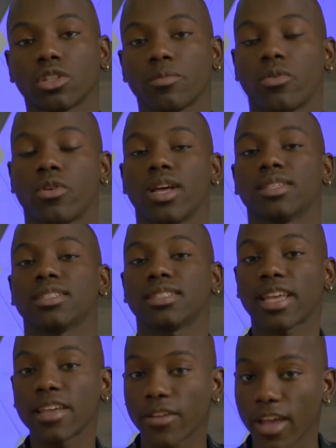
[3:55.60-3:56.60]
upon as a
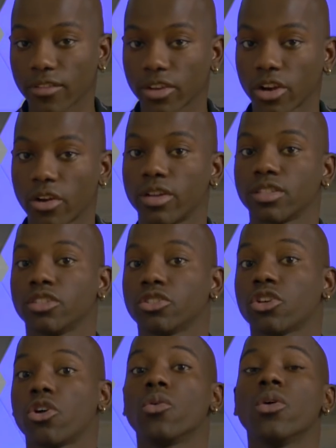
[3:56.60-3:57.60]
safe haven currency.
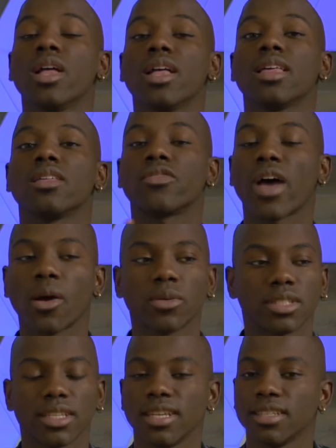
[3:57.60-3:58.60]
So that
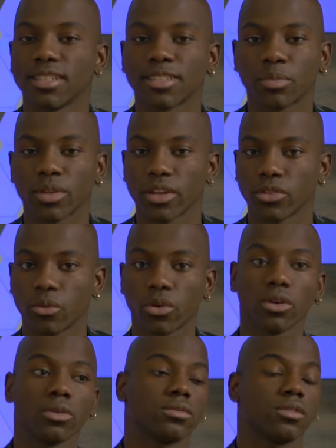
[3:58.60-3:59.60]
was the easiest play in the
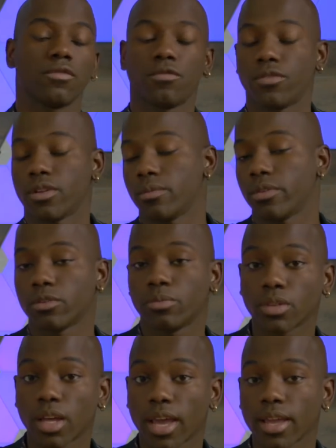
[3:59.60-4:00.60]
world. Fundamental
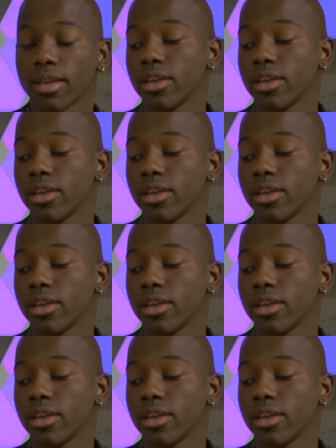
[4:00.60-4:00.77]
play,